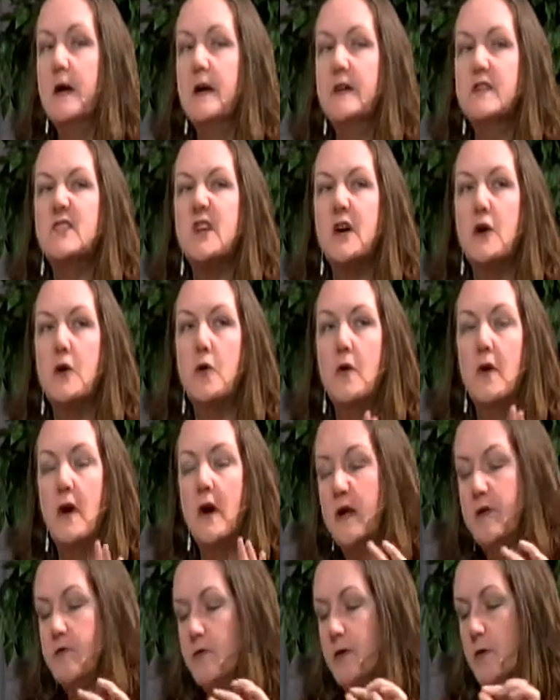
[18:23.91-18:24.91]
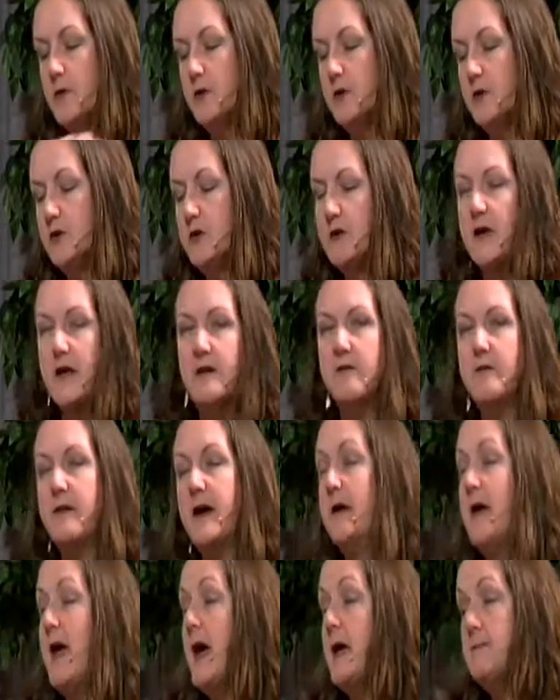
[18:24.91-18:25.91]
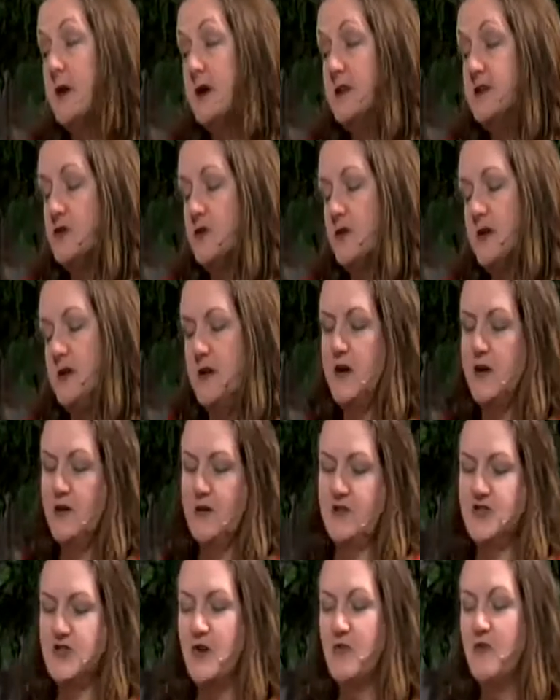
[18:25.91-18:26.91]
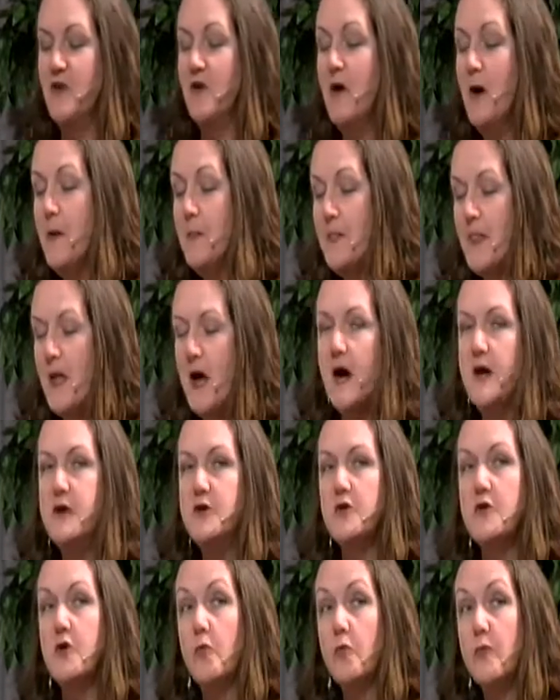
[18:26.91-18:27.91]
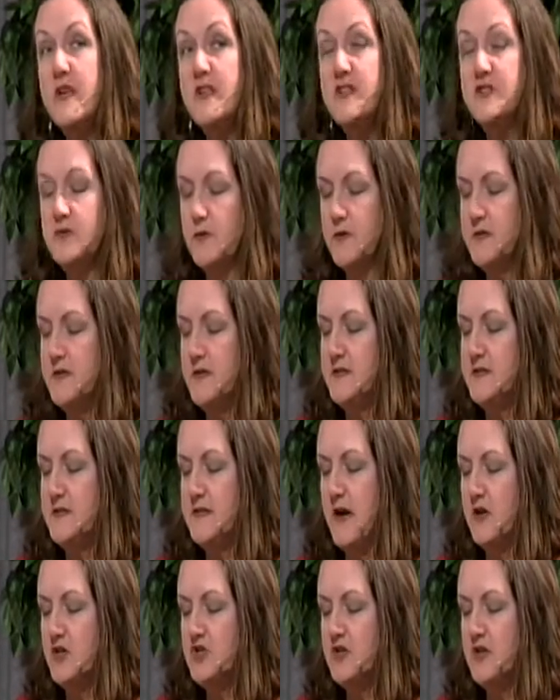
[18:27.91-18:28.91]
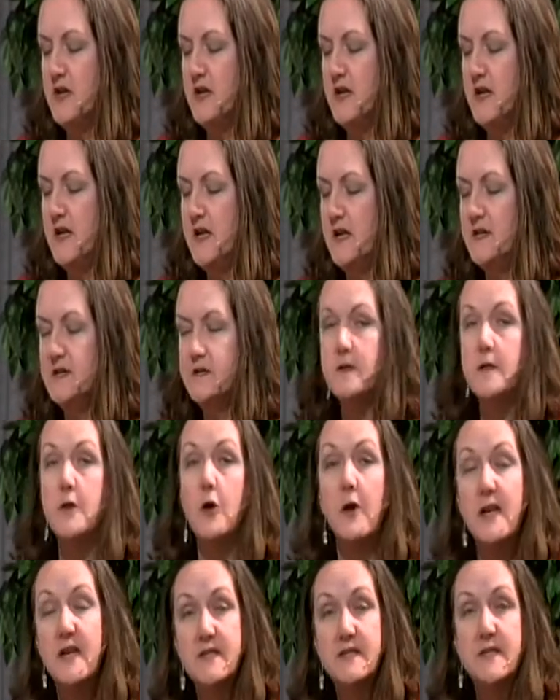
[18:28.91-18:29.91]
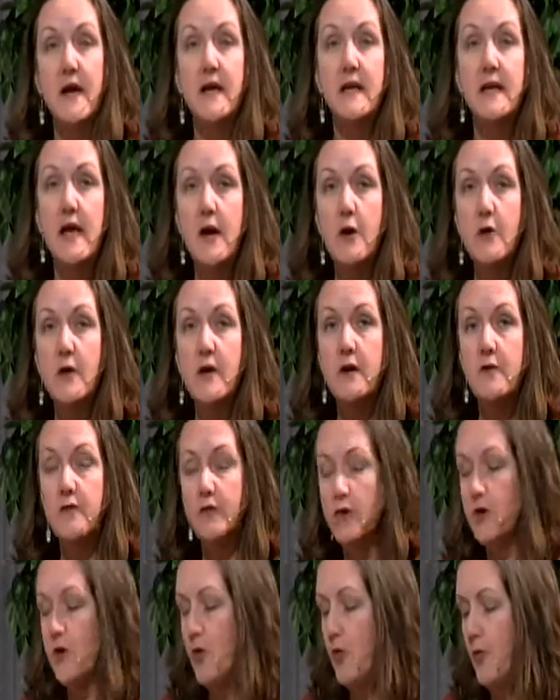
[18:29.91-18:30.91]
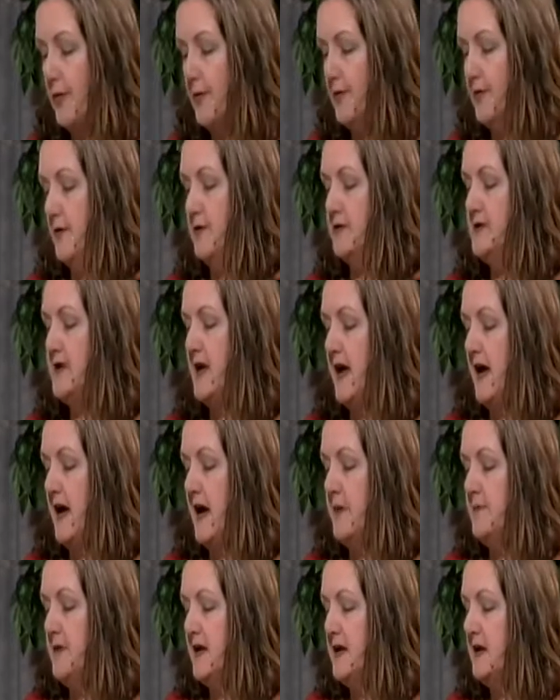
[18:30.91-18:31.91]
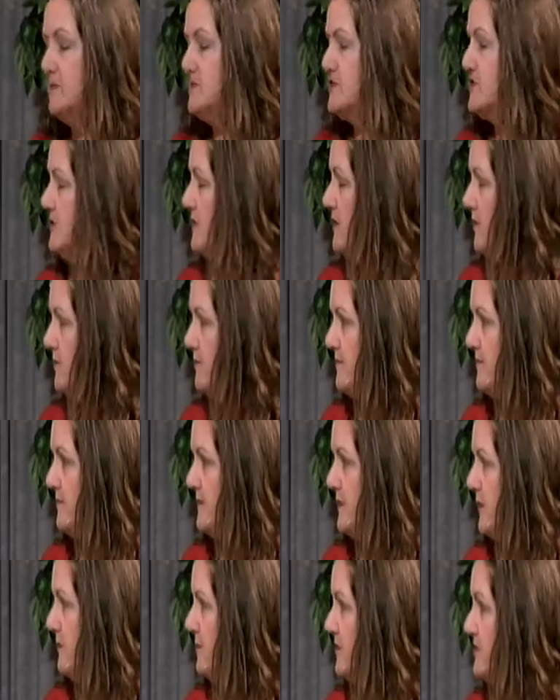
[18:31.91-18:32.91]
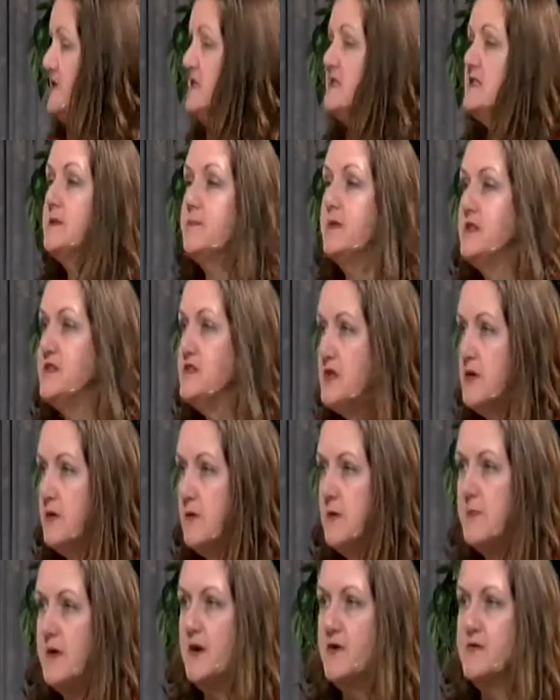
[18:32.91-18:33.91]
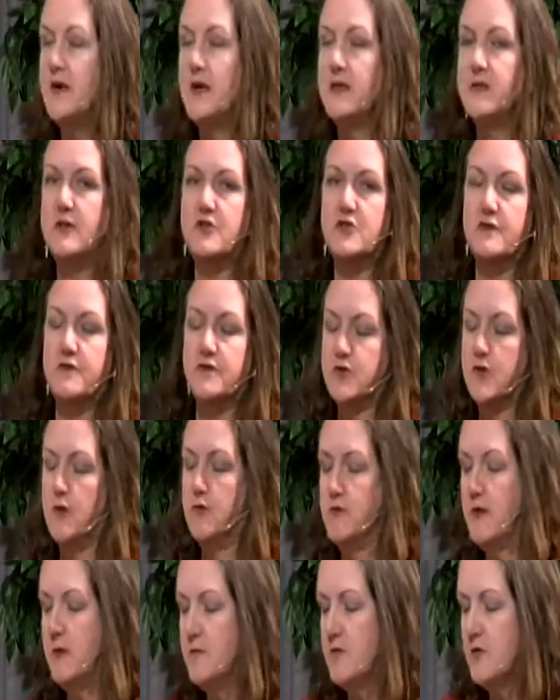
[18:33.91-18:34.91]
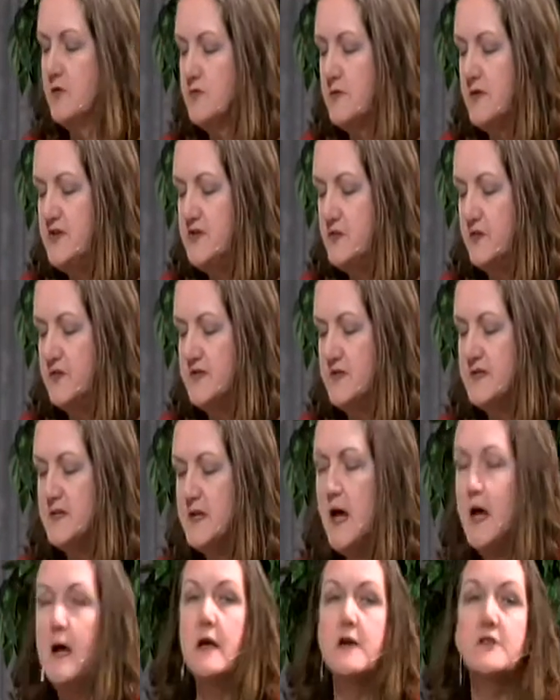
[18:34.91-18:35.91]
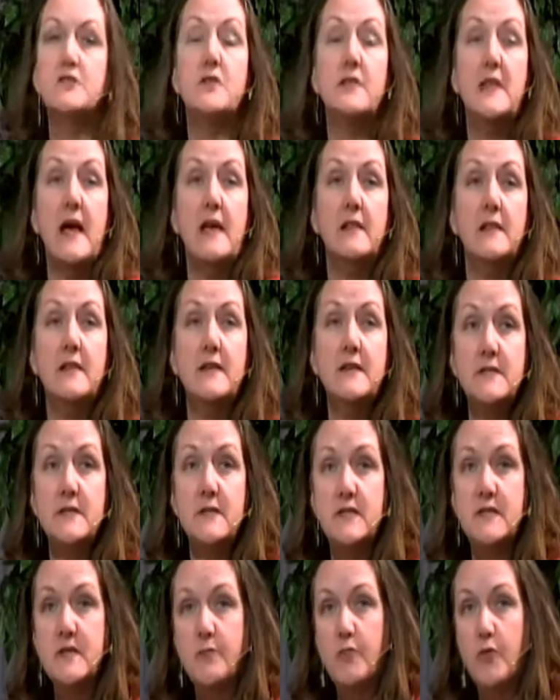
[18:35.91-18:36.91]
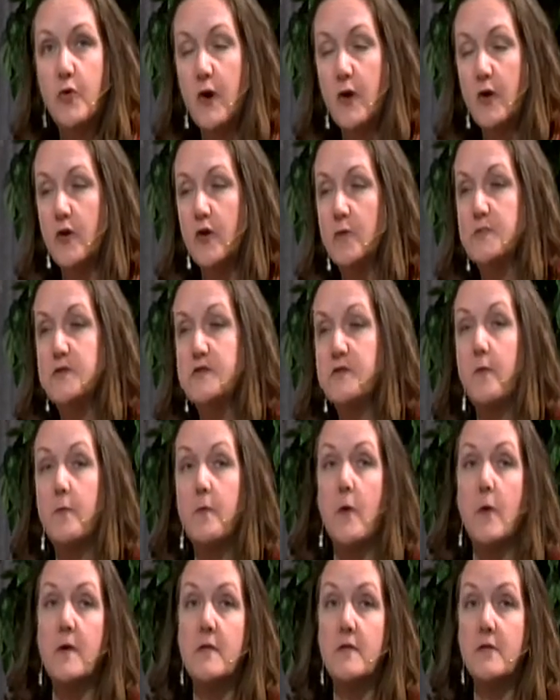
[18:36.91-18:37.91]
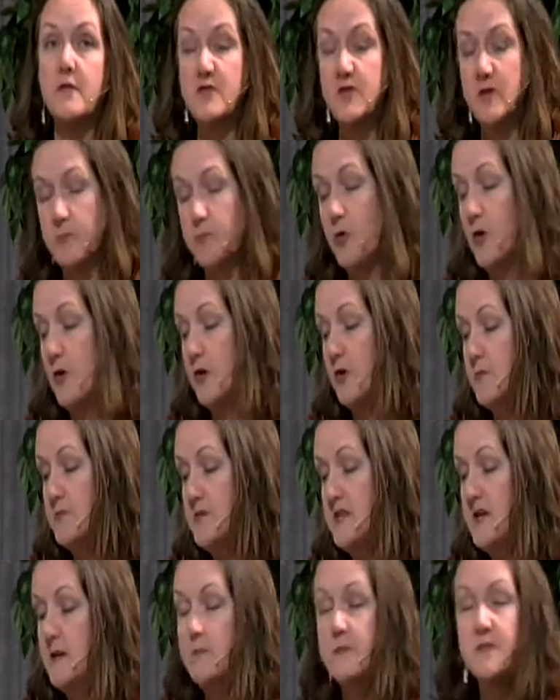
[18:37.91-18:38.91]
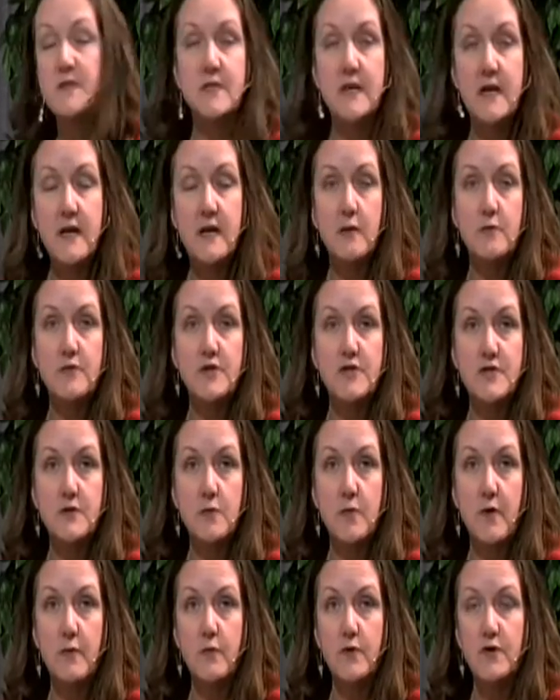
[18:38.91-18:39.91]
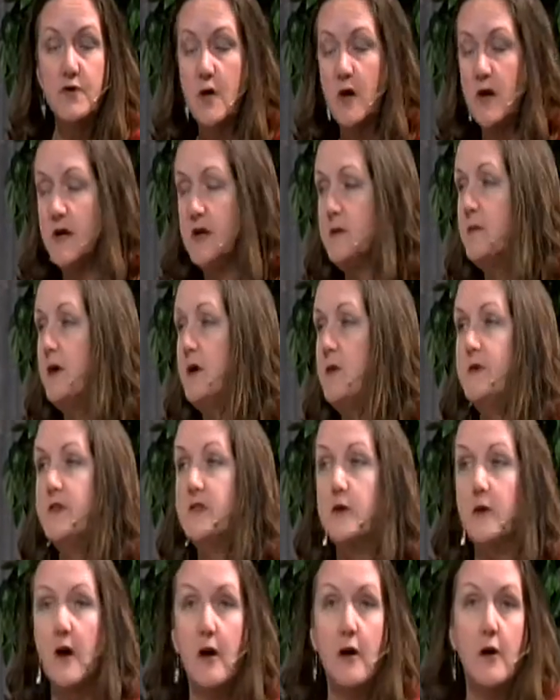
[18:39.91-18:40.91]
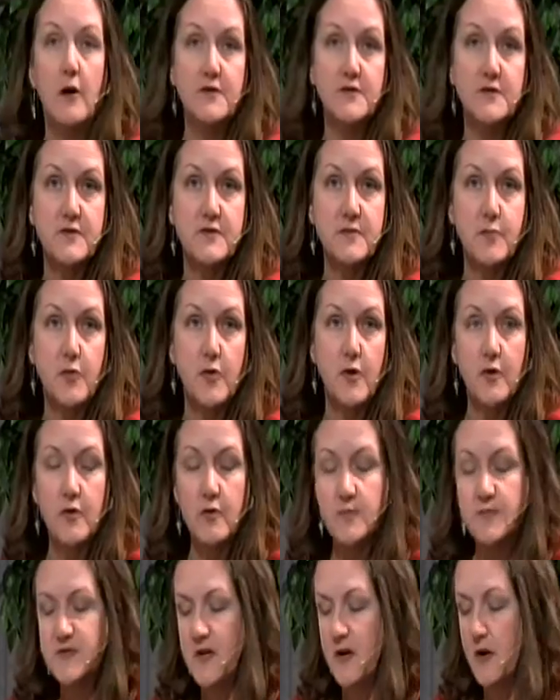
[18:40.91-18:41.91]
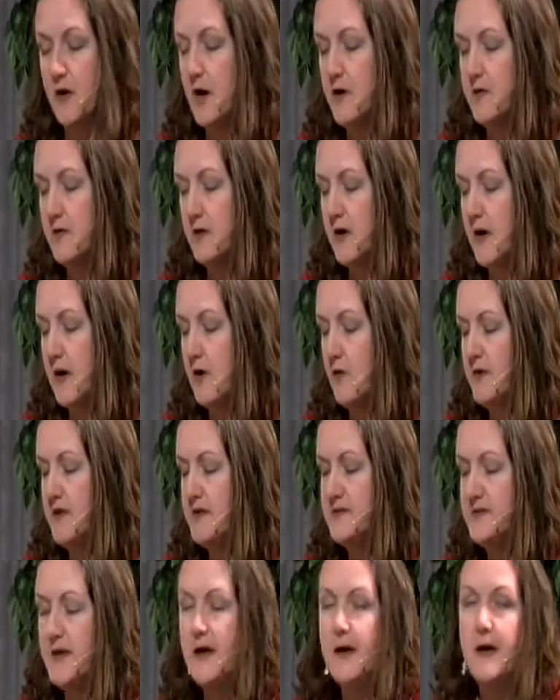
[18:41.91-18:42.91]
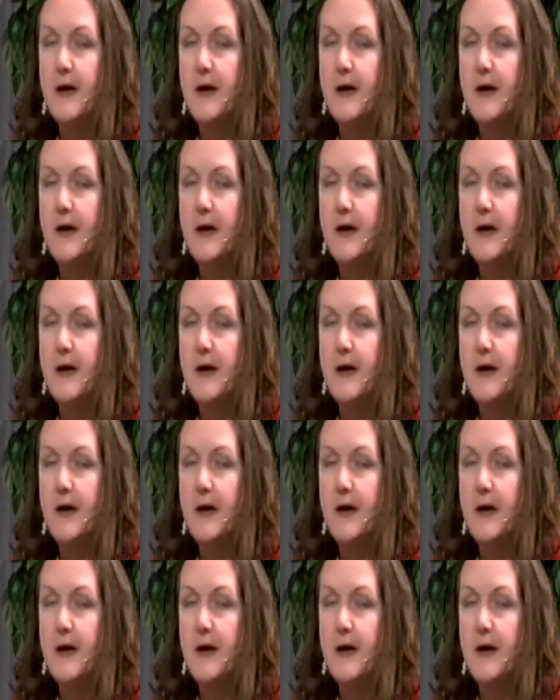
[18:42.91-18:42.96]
So if we were to look, and if I had my screen here to show you, under the resources section there is a caregiver corner tab, and I'm sure your participants know about that you've shown them those resources. So that lists the support groups, for the support groups in Muskegon, which is the one we're talking about, but there are also support groups in our other counties.